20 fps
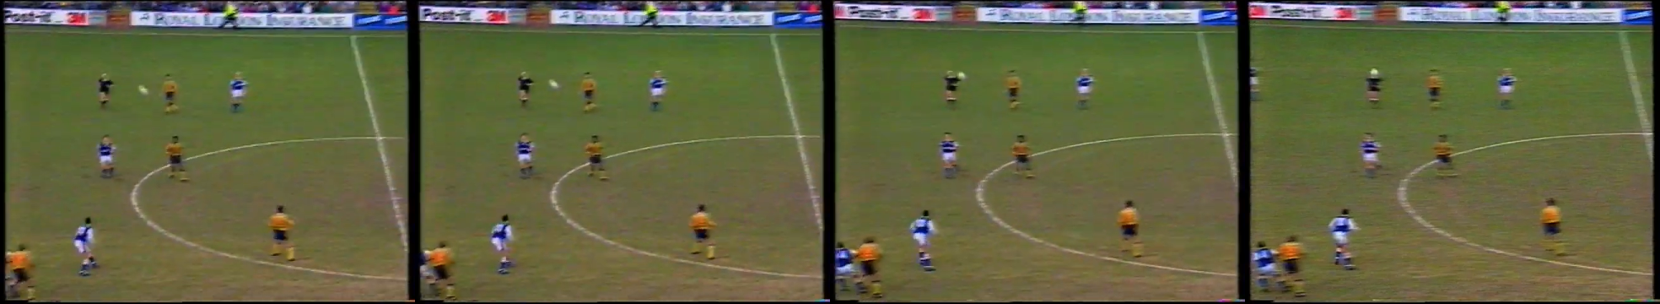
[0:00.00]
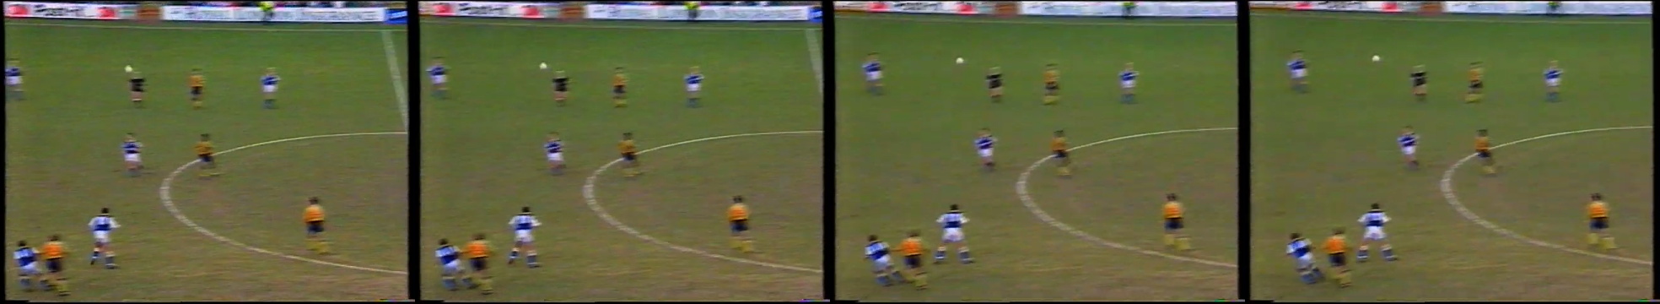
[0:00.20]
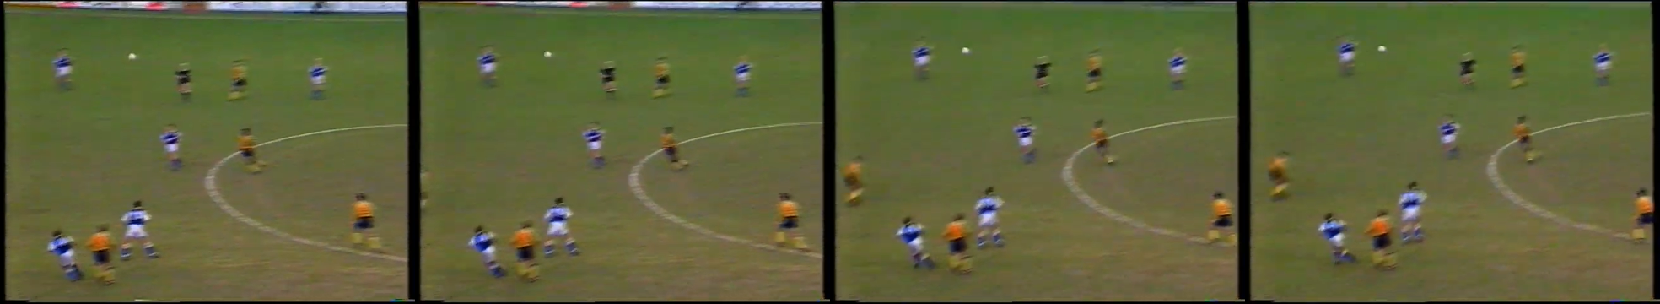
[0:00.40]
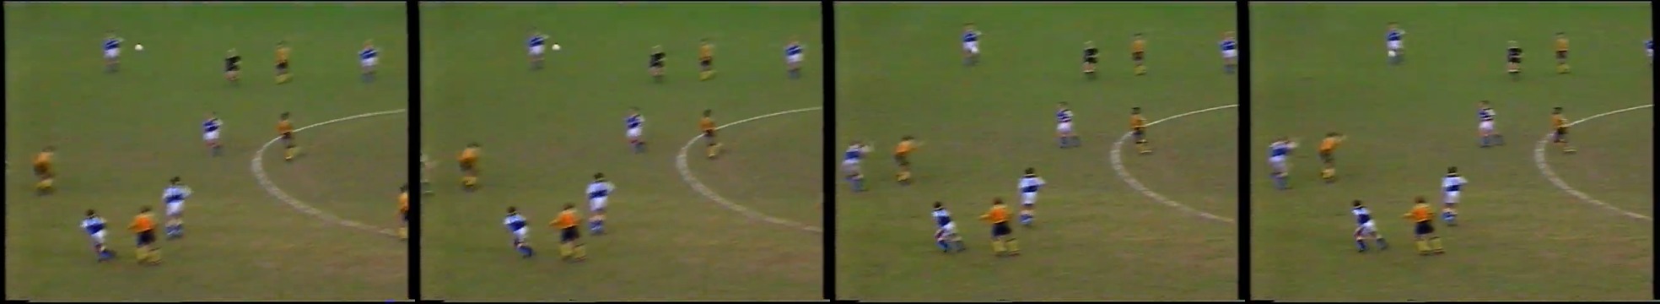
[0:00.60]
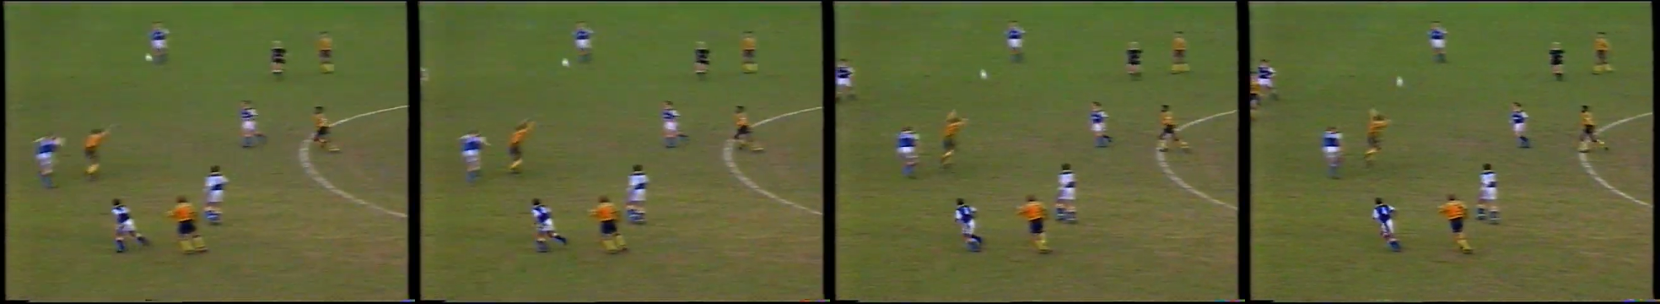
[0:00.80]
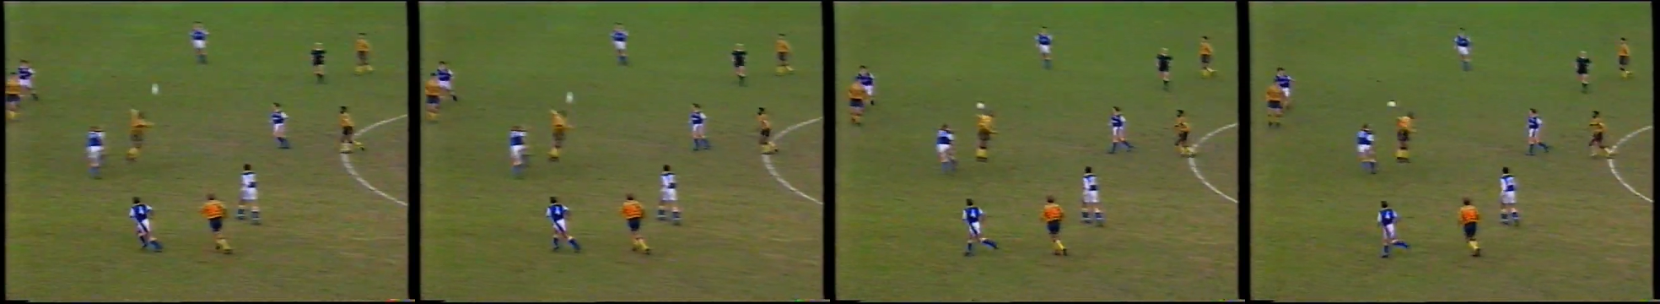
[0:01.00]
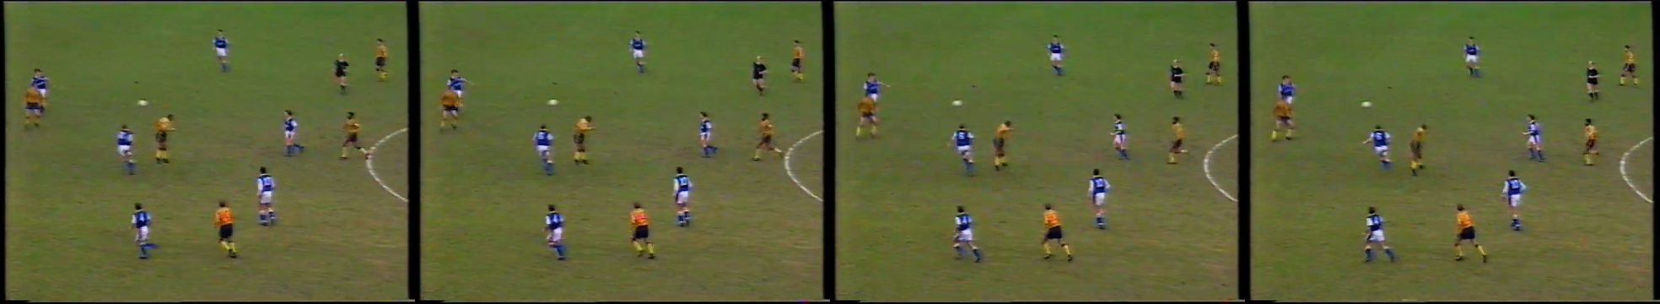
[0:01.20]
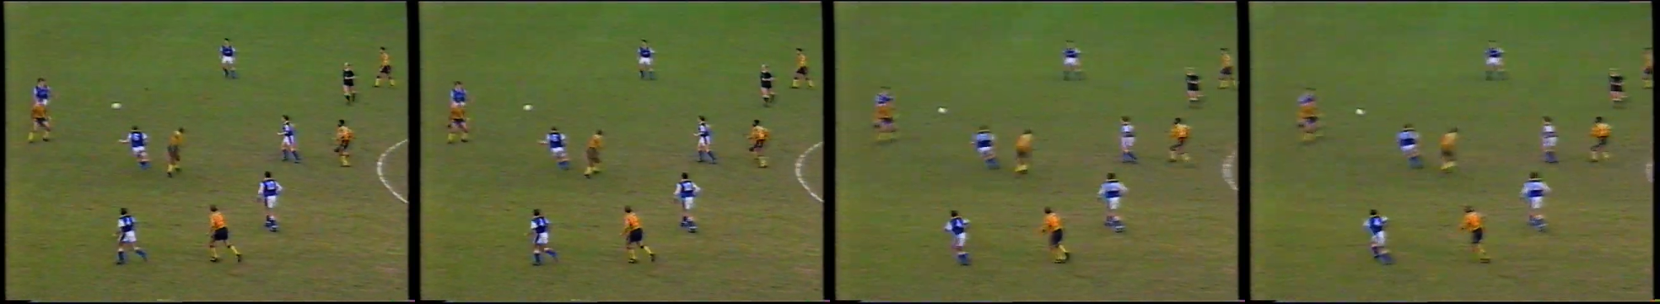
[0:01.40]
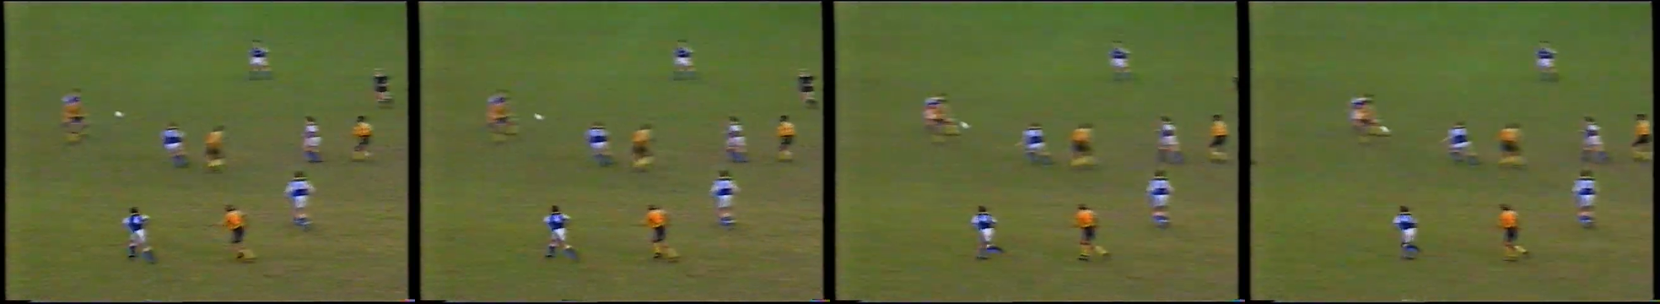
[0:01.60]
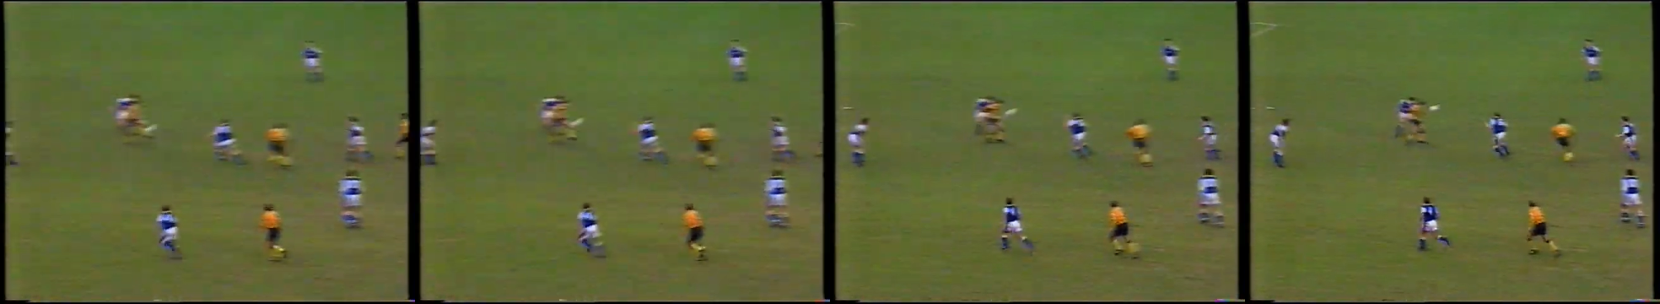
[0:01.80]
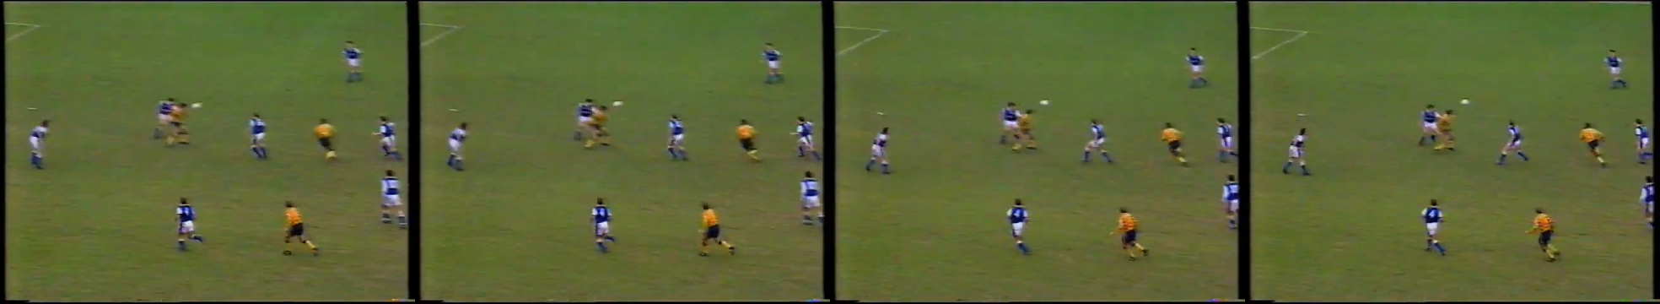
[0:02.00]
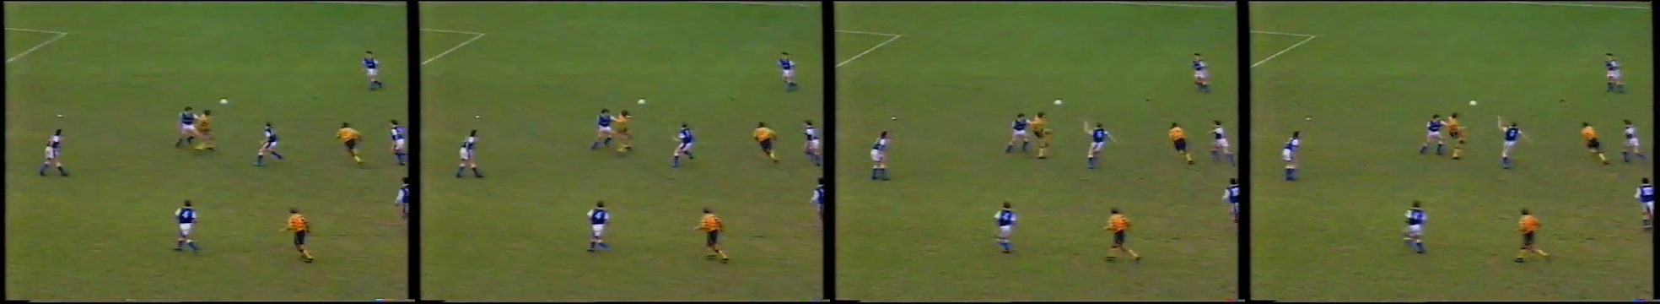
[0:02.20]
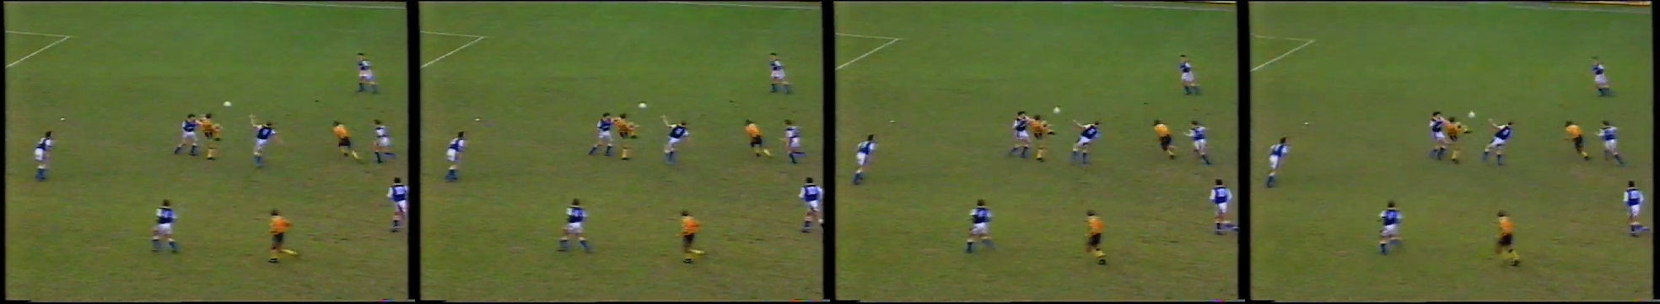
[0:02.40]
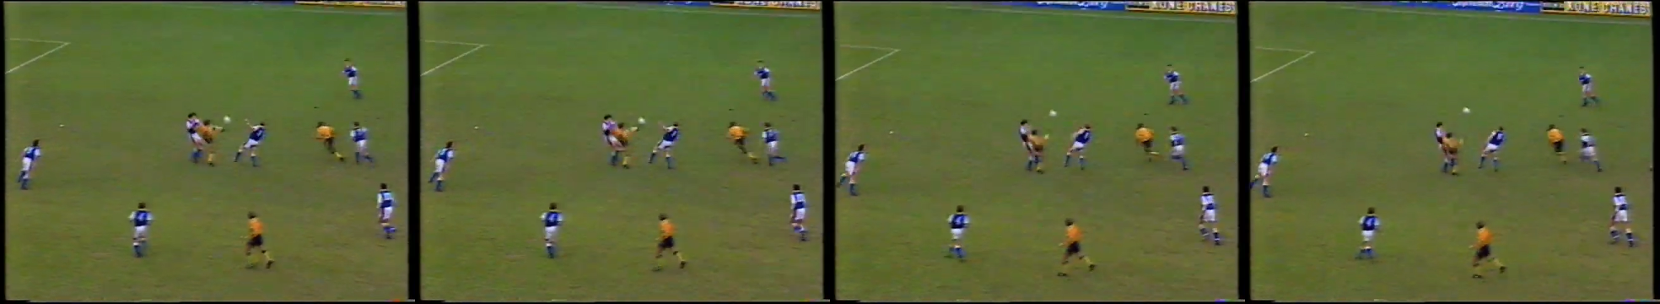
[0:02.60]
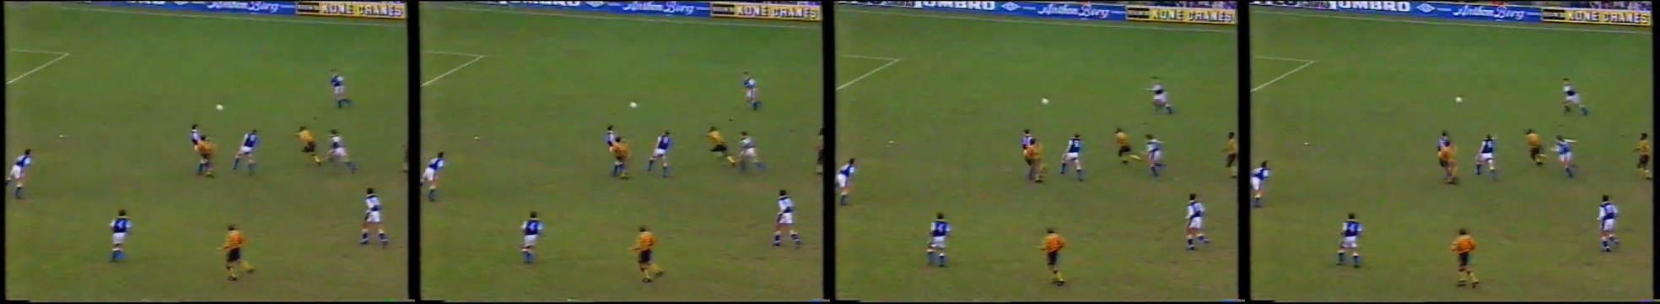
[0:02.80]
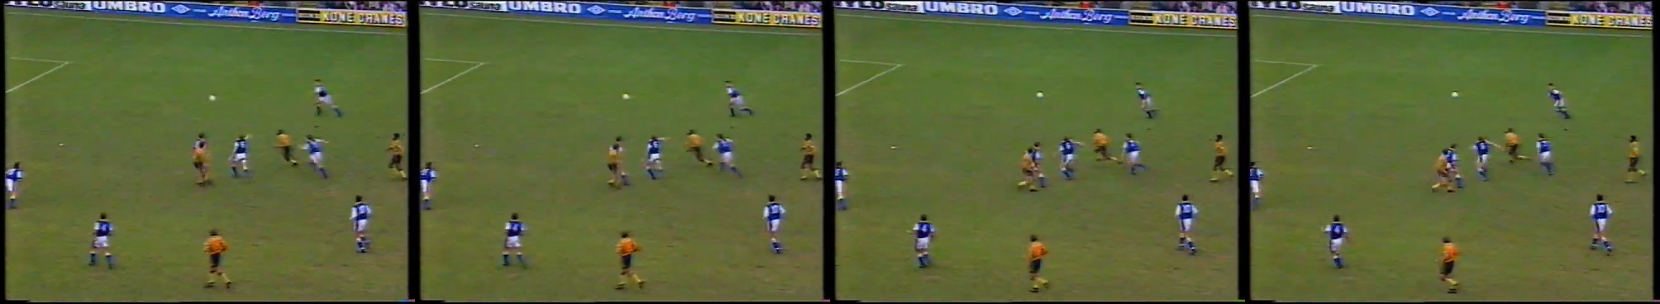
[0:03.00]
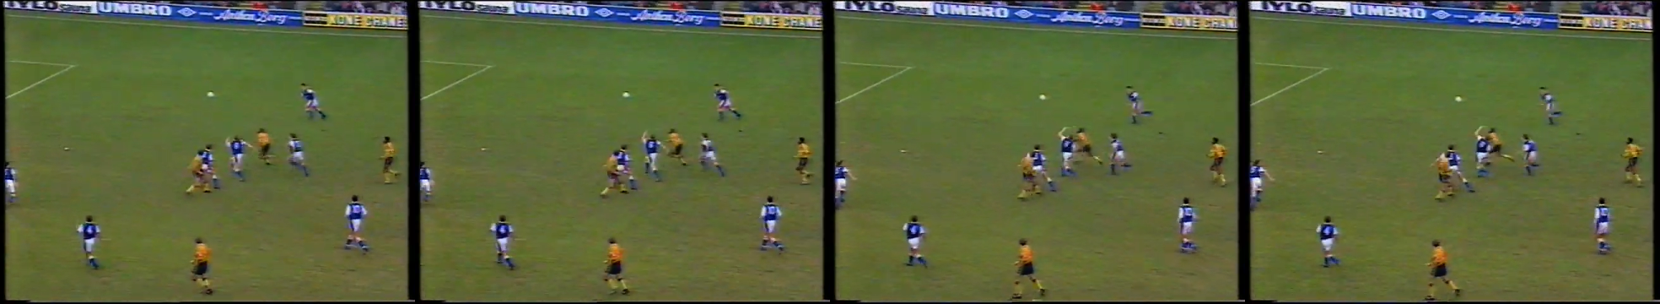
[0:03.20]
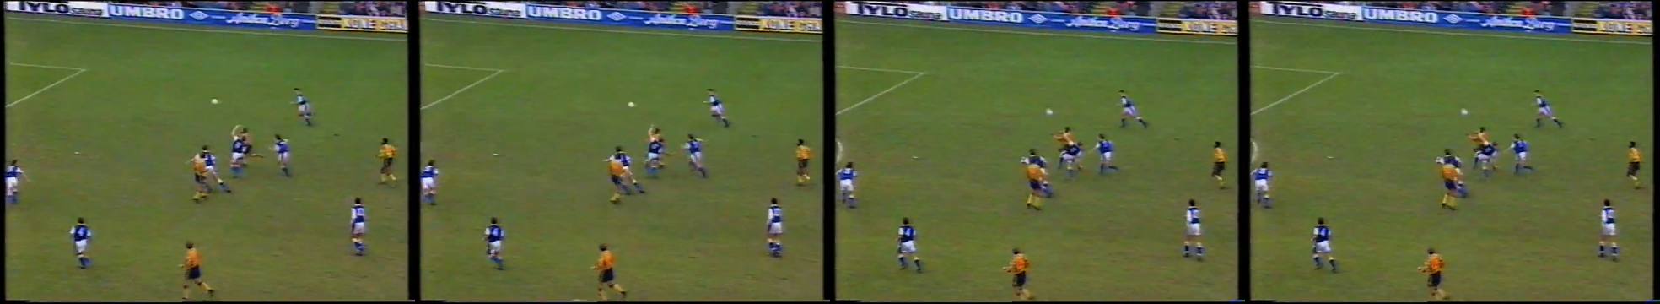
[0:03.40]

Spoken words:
(no speaker visible)